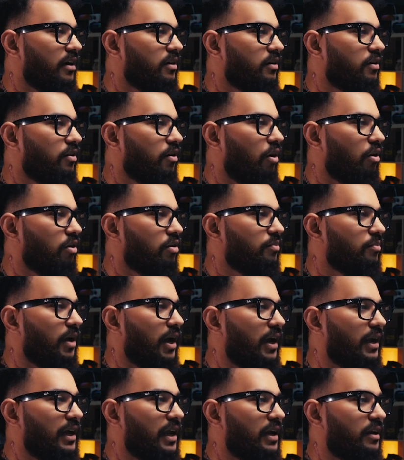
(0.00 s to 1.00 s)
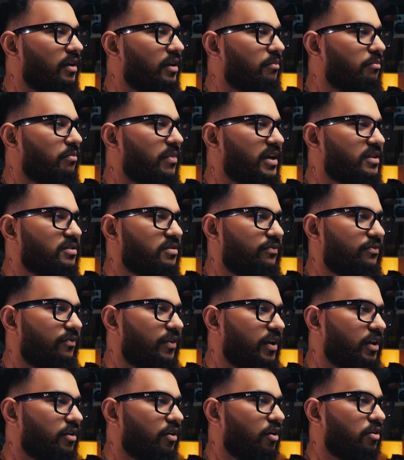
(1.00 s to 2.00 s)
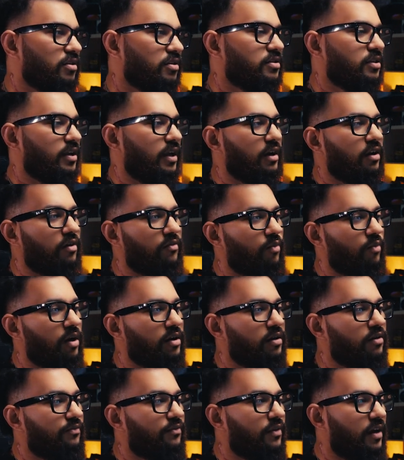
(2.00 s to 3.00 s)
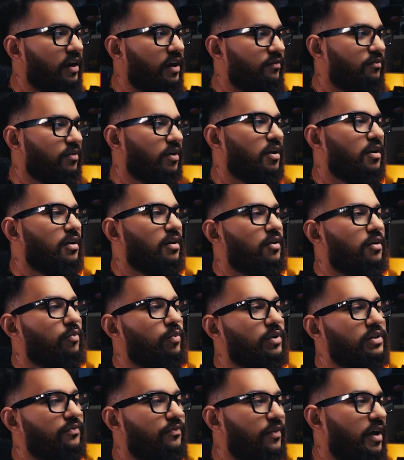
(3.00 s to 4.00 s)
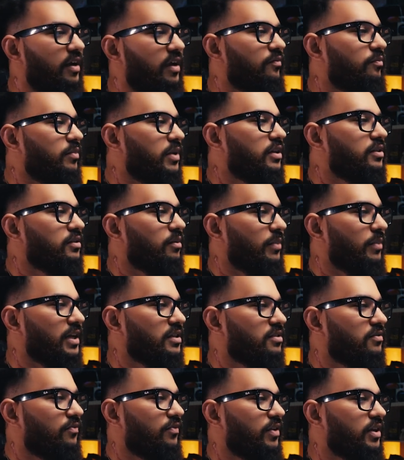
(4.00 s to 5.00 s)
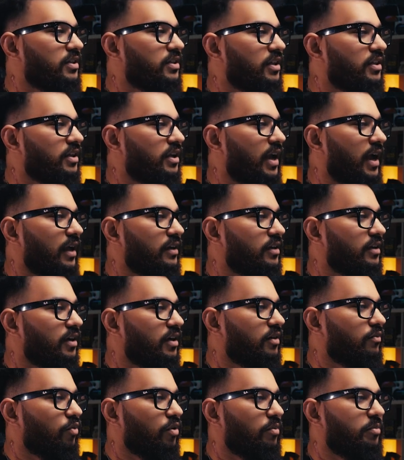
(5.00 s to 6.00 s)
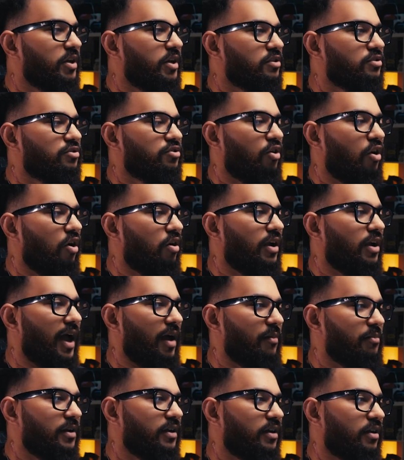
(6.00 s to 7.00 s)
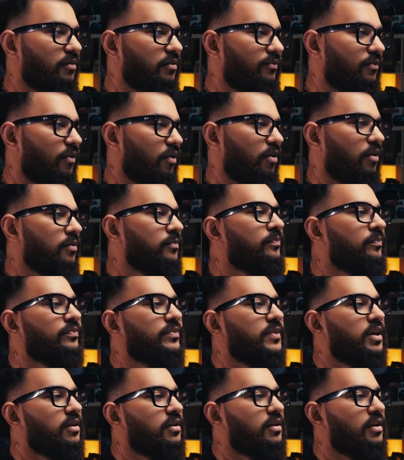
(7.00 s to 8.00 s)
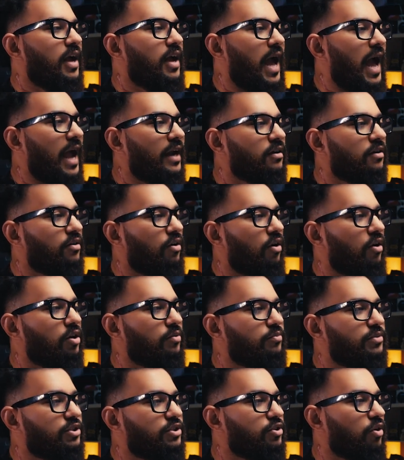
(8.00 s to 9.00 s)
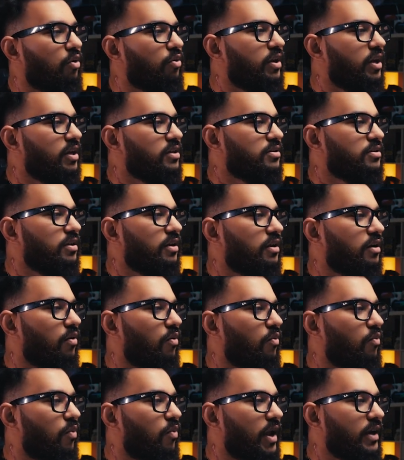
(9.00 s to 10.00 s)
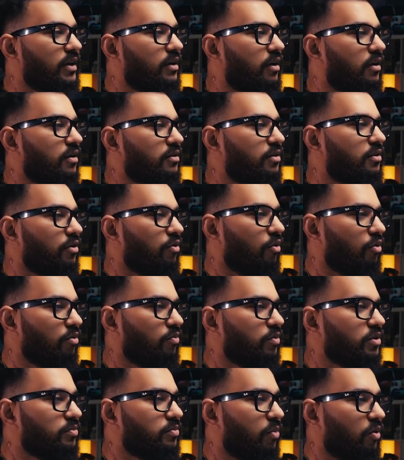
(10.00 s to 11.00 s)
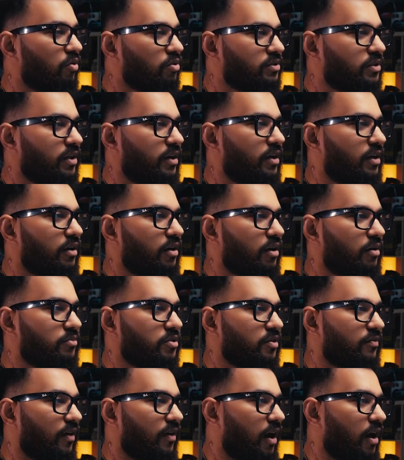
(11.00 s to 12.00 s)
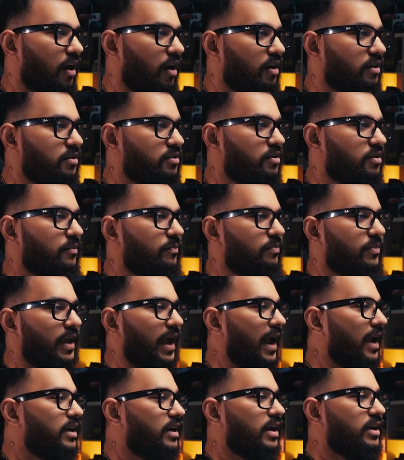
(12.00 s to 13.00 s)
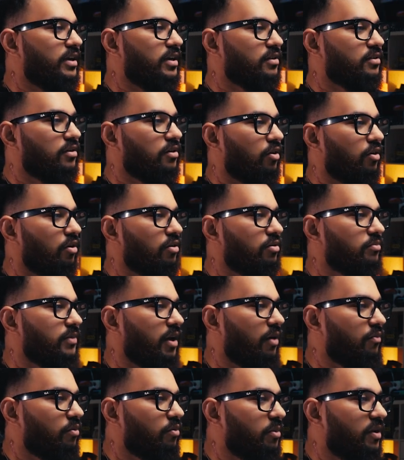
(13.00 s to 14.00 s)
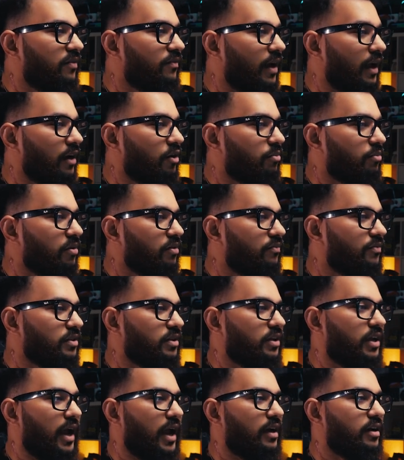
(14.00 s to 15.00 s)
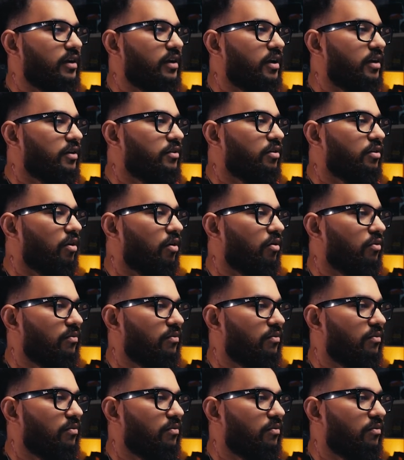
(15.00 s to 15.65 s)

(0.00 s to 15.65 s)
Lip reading: a column highlighting best fit on a scale of 1 to 5, with 5 being the best fit that the candidate would be a strong applicant for. Add a column showcasing when the role was posted in terms of hours. Add any other column that would be valuable for the candidate to know.